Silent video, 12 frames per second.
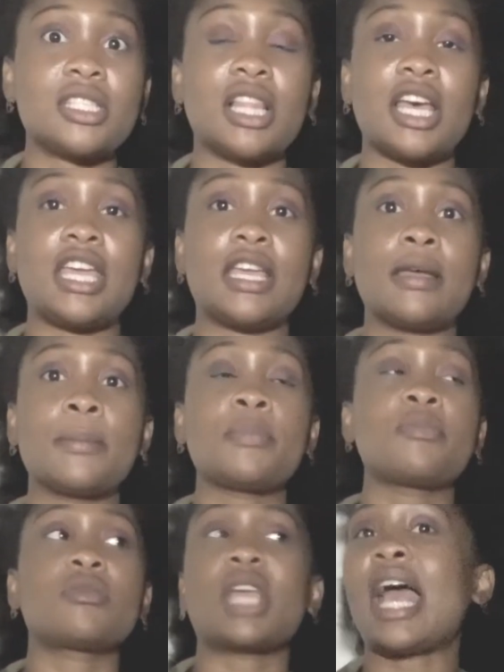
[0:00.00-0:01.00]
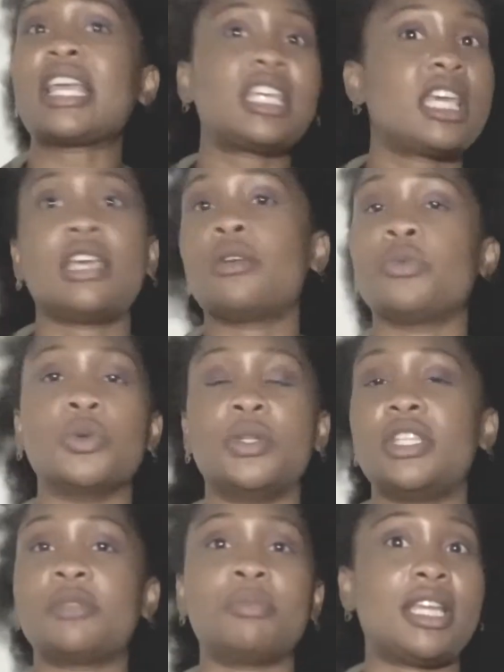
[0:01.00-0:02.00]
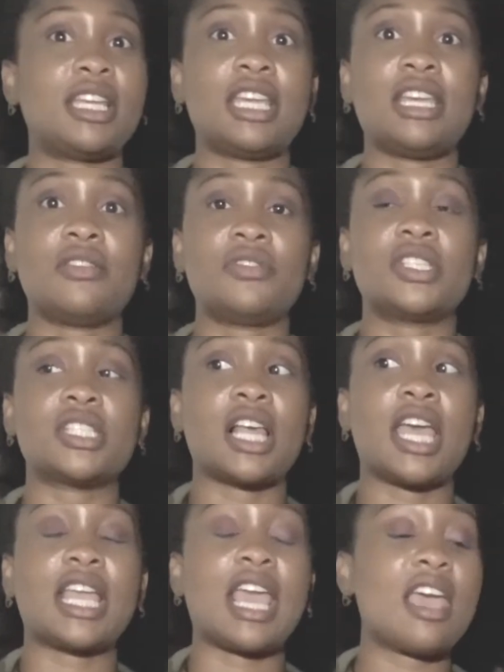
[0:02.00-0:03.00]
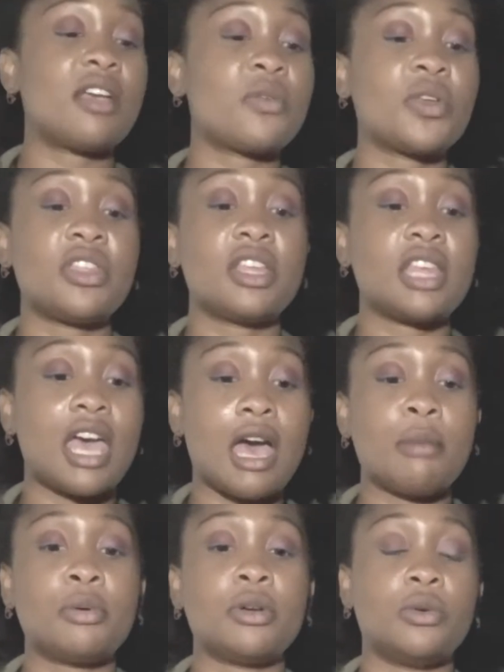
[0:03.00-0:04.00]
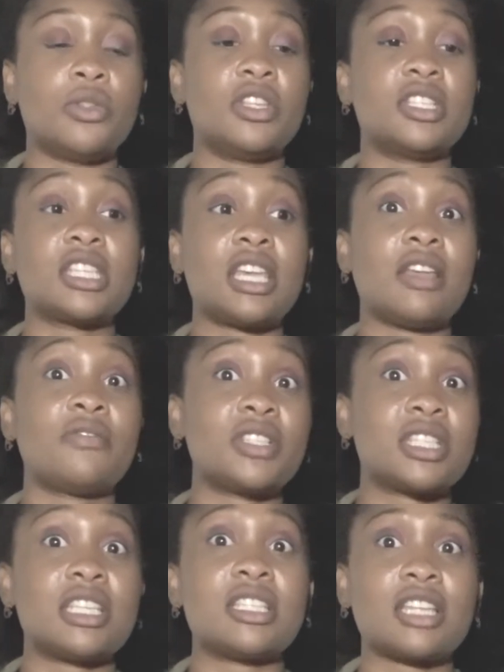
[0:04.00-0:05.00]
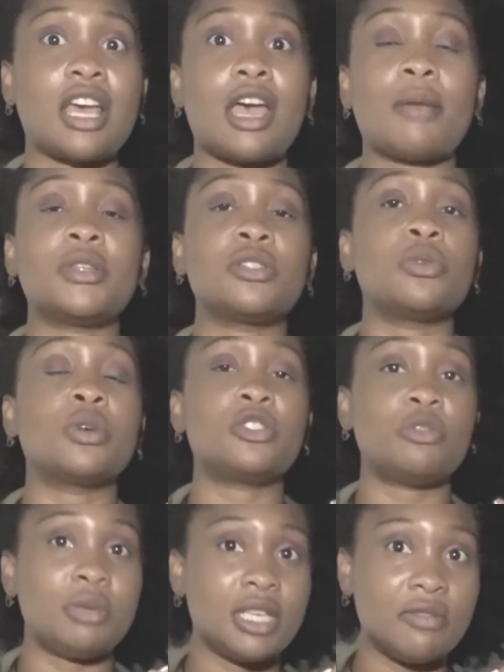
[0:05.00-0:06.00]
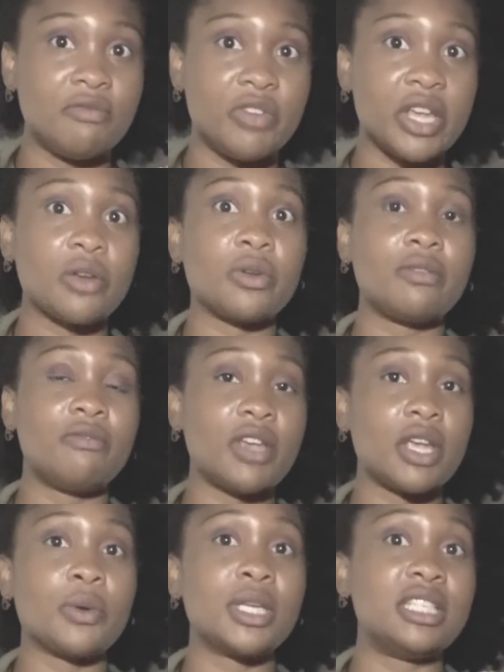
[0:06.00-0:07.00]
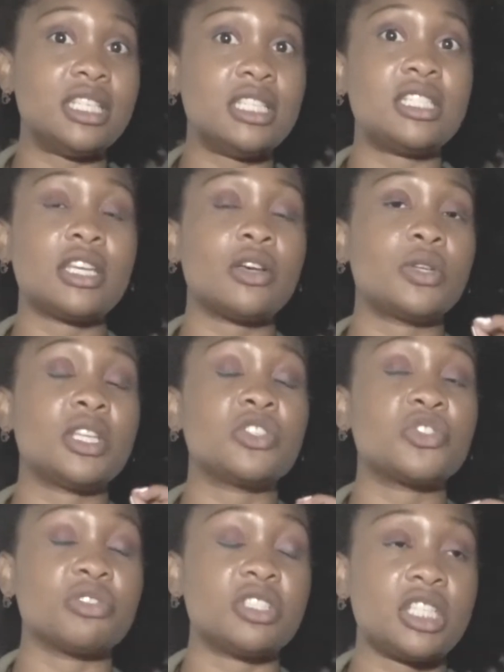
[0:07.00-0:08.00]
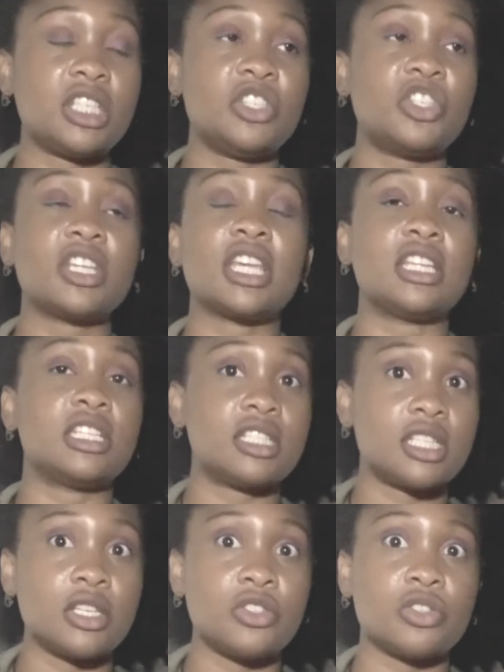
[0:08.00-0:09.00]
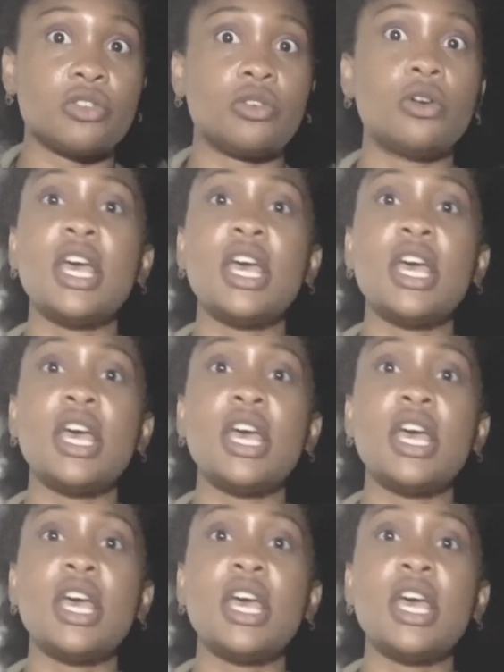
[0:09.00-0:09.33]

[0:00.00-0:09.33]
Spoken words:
Like, I can't ruin this blank canvas. Like, everything that I put on this canvas this time is going to be very, very detailed and strategic and intentional.